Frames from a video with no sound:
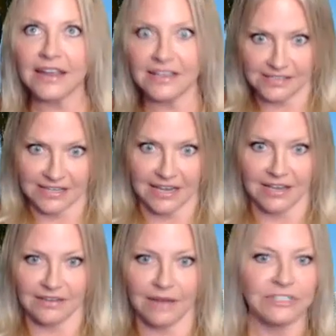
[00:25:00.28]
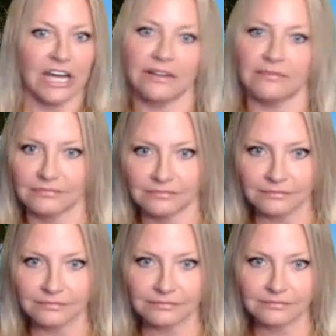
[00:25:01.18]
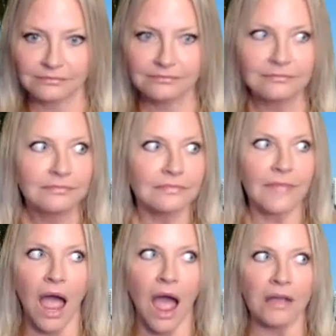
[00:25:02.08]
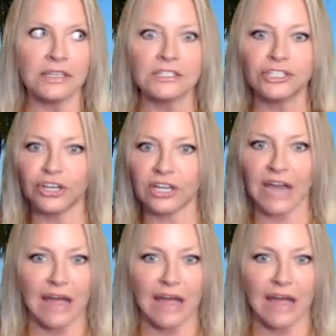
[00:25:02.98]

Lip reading: is it. I'm done. I took it,